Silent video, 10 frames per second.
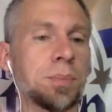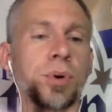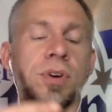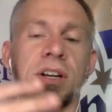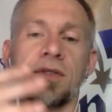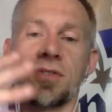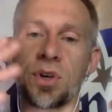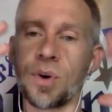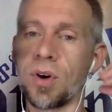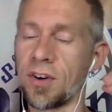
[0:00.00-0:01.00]
point of
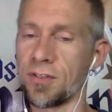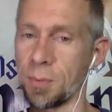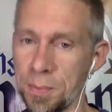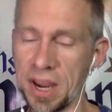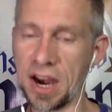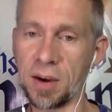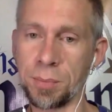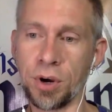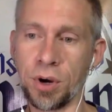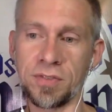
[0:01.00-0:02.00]
view or from the parent
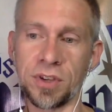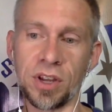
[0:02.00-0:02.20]
point of view,